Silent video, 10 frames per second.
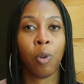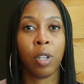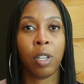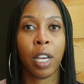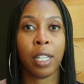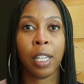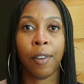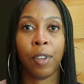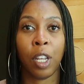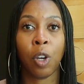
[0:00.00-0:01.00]
or you guys
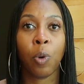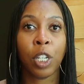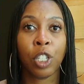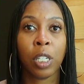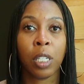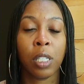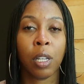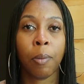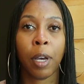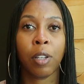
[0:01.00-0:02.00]
have any questions
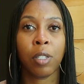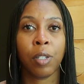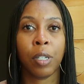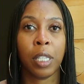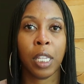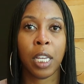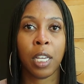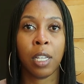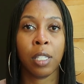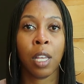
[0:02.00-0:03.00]
about certain
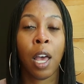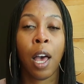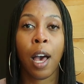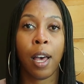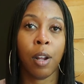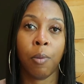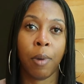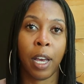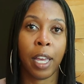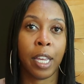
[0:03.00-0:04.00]
things, I don't
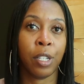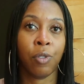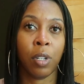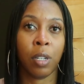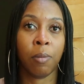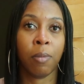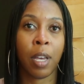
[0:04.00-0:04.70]
mind answering them.